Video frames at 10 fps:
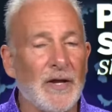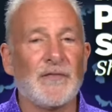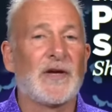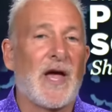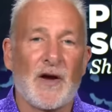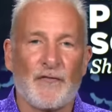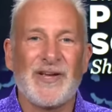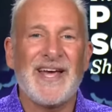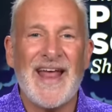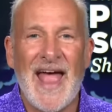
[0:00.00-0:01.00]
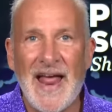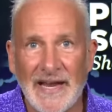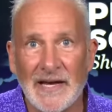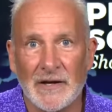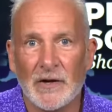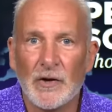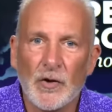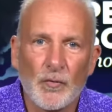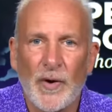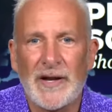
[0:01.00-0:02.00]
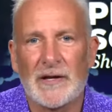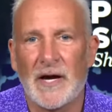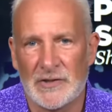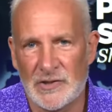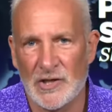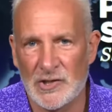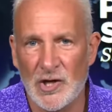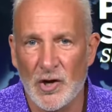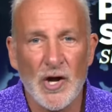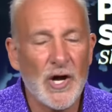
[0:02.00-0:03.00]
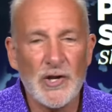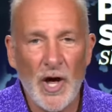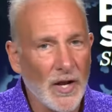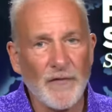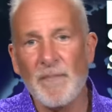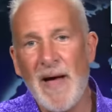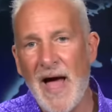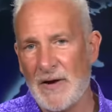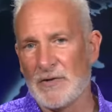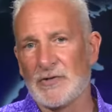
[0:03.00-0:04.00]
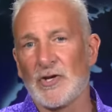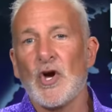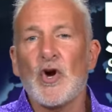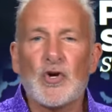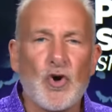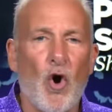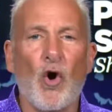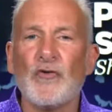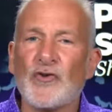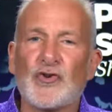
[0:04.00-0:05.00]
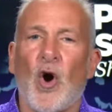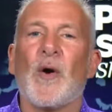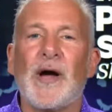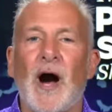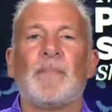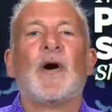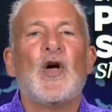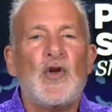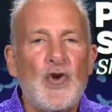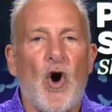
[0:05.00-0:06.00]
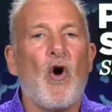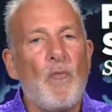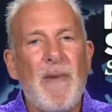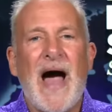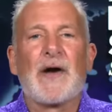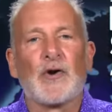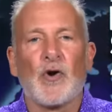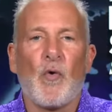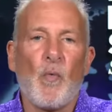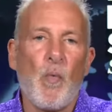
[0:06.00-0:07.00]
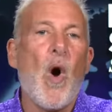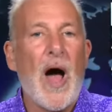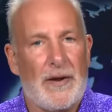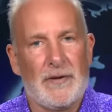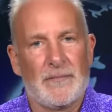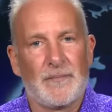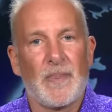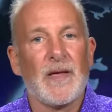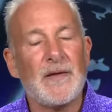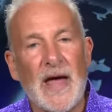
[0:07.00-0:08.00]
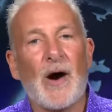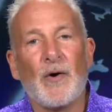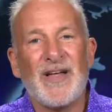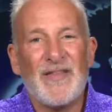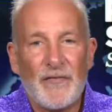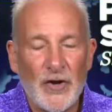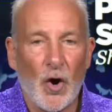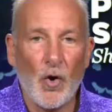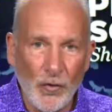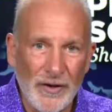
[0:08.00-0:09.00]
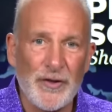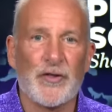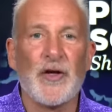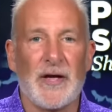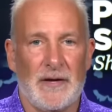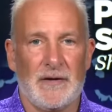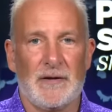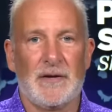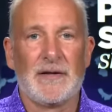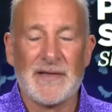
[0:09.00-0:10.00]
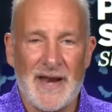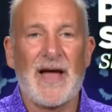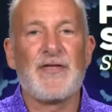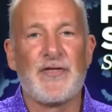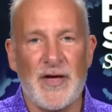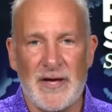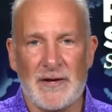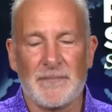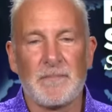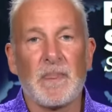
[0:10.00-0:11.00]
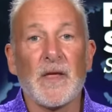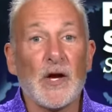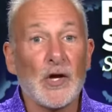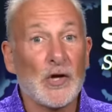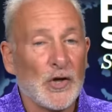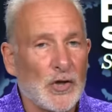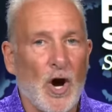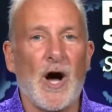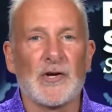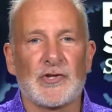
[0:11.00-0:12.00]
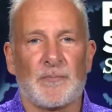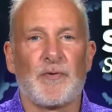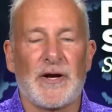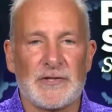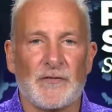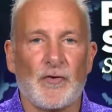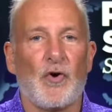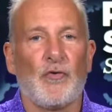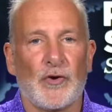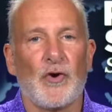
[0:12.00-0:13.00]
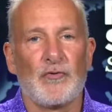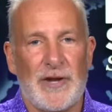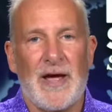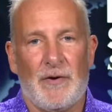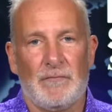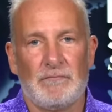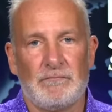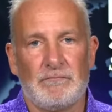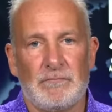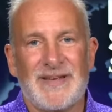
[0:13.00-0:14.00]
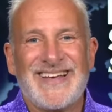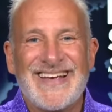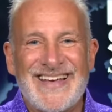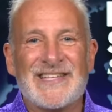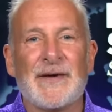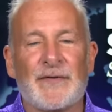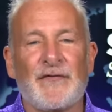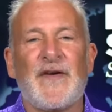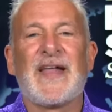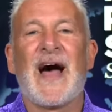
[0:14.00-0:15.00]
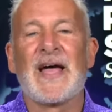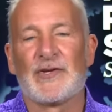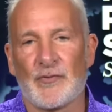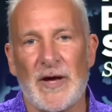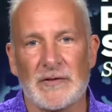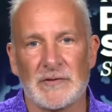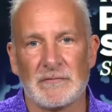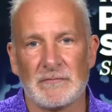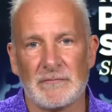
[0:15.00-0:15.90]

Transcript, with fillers: even care if we get any rate cuts this year. None of it matters. Gold is going up no matter what. Now, the only thing that I think could cause the price of gold to go down is if the Fed hikes rates.